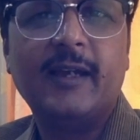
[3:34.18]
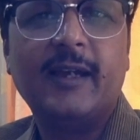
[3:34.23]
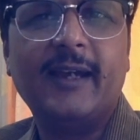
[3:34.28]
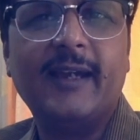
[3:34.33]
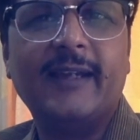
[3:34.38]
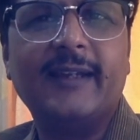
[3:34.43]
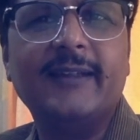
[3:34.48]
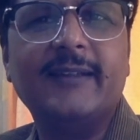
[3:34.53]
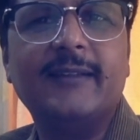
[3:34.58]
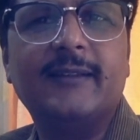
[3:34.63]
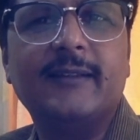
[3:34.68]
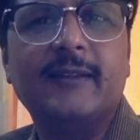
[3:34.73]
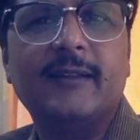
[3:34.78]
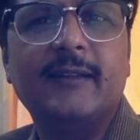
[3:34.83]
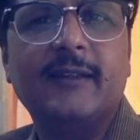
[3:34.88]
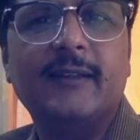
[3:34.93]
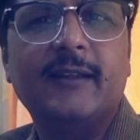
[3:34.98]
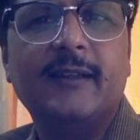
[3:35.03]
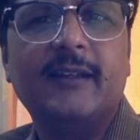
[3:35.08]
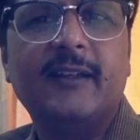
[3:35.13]
And
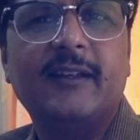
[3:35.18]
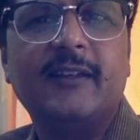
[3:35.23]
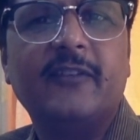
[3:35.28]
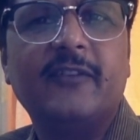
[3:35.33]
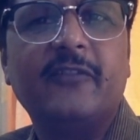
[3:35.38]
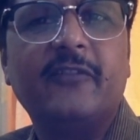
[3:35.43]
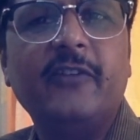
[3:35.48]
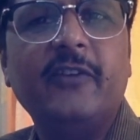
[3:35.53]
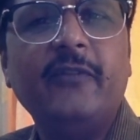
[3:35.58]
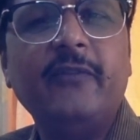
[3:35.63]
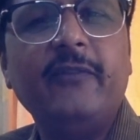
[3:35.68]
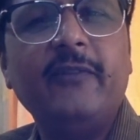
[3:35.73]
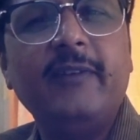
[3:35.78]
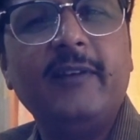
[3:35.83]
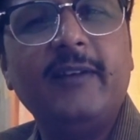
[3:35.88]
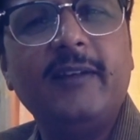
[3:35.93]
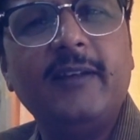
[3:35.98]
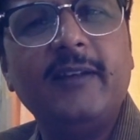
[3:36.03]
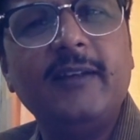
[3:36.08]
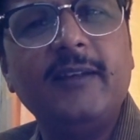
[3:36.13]

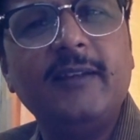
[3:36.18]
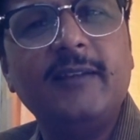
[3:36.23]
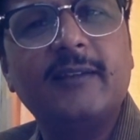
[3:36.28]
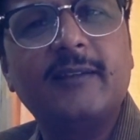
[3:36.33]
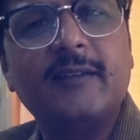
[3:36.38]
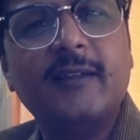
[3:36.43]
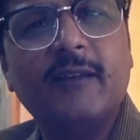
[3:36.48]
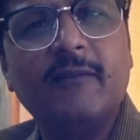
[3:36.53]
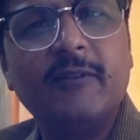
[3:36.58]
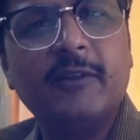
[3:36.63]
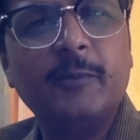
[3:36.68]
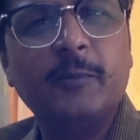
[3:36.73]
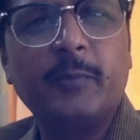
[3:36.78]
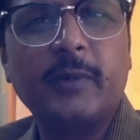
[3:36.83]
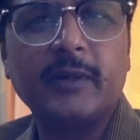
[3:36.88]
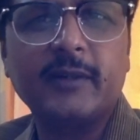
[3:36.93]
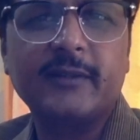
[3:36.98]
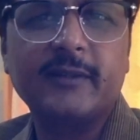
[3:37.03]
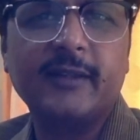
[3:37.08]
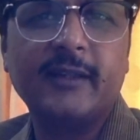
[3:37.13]

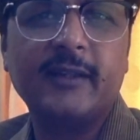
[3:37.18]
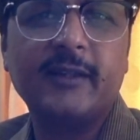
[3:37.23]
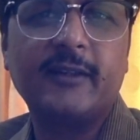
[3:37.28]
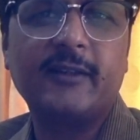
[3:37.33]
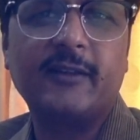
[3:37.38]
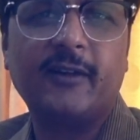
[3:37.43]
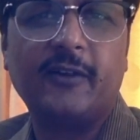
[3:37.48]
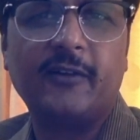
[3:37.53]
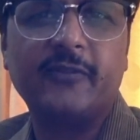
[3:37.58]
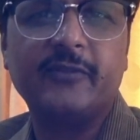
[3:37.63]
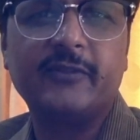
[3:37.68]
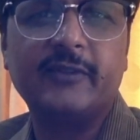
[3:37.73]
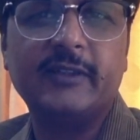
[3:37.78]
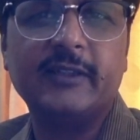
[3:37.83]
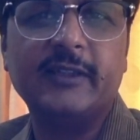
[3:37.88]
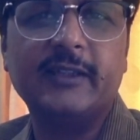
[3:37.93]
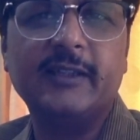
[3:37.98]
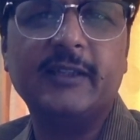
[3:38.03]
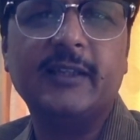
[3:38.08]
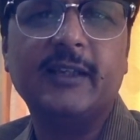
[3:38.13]
57% of
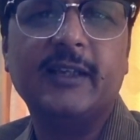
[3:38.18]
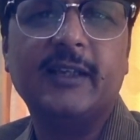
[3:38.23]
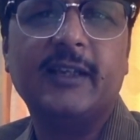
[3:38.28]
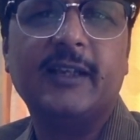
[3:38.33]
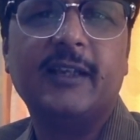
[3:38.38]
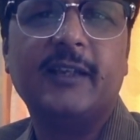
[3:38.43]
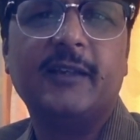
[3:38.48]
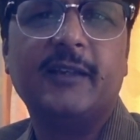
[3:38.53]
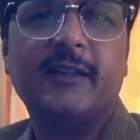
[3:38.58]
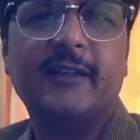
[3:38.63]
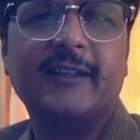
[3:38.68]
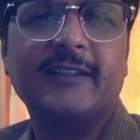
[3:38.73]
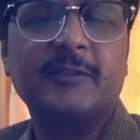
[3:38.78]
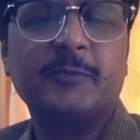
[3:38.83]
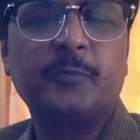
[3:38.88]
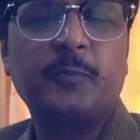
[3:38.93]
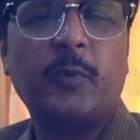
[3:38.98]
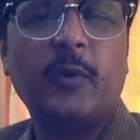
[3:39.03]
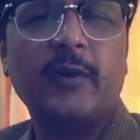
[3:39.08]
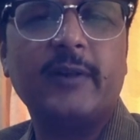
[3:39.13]
the
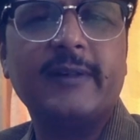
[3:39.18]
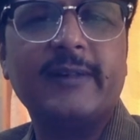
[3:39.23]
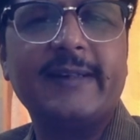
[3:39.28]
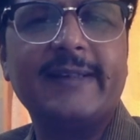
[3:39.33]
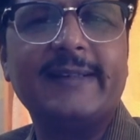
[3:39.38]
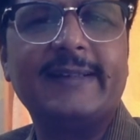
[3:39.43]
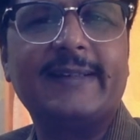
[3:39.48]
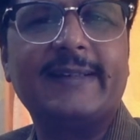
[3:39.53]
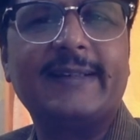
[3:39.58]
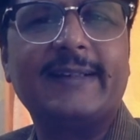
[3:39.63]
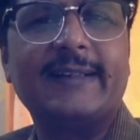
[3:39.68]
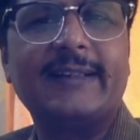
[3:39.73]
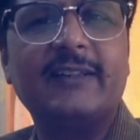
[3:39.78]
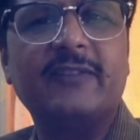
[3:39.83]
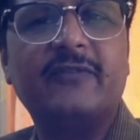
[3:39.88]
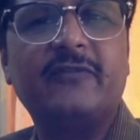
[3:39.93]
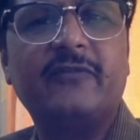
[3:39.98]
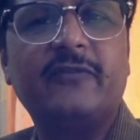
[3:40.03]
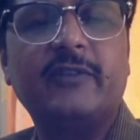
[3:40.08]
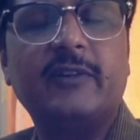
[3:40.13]
responded
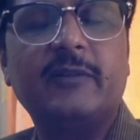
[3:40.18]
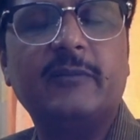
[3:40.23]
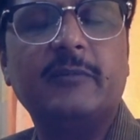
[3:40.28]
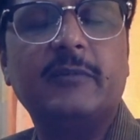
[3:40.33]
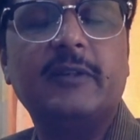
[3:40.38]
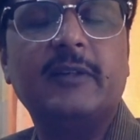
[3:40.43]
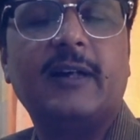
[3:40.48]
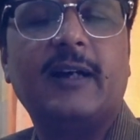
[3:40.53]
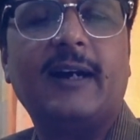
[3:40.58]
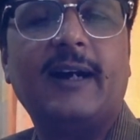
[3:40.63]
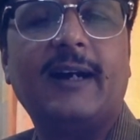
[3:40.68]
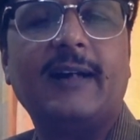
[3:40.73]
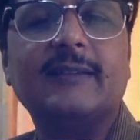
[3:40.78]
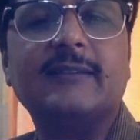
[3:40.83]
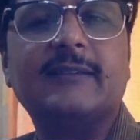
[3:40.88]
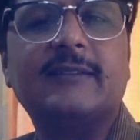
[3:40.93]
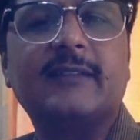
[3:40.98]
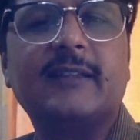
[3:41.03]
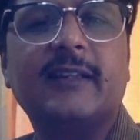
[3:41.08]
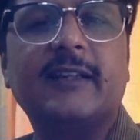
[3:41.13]
confirmed
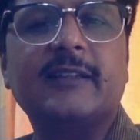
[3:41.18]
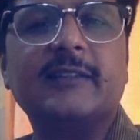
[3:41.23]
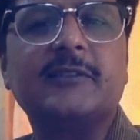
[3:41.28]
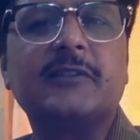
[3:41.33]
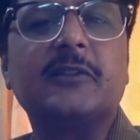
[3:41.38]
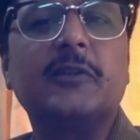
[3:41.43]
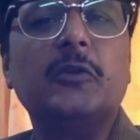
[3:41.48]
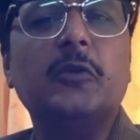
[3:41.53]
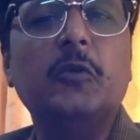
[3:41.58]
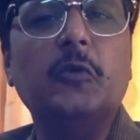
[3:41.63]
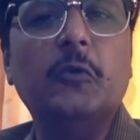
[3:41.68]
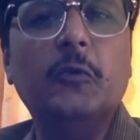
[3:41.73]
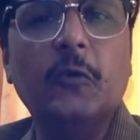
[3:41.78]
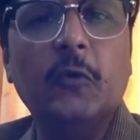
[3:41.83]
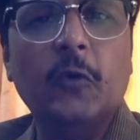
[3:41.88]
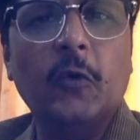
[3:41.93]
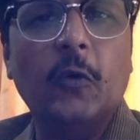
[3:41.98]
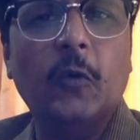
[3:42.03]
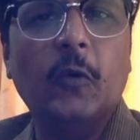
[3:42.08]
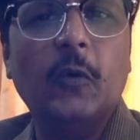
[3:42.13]
answer is
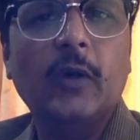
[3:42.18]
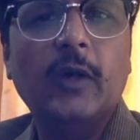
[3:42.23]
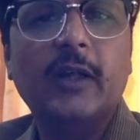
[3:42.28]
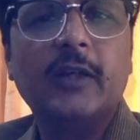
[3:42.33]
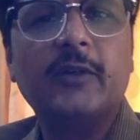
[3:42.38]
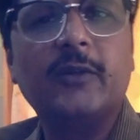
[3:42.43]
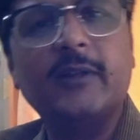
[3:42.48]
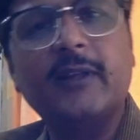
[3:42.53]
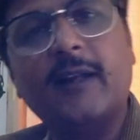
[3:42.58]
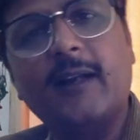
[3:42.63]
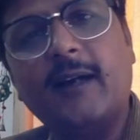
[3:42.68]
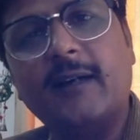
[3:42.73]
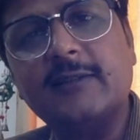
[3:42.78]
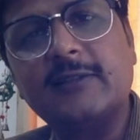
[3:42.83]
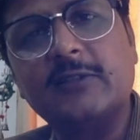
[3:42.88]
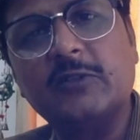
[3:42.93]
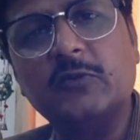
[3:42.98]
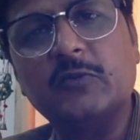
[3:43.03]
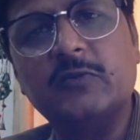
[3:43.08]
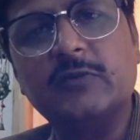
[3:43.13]
no to the
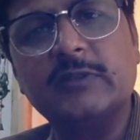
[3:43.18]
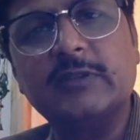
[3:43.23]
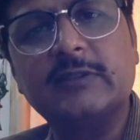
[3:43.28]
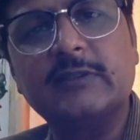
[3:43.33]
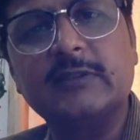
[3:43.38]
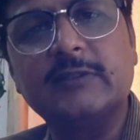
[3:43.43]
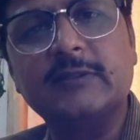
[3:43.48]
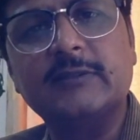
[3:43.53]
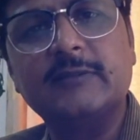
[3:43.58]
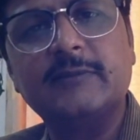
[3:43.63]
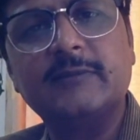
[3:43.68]
last 2 questions.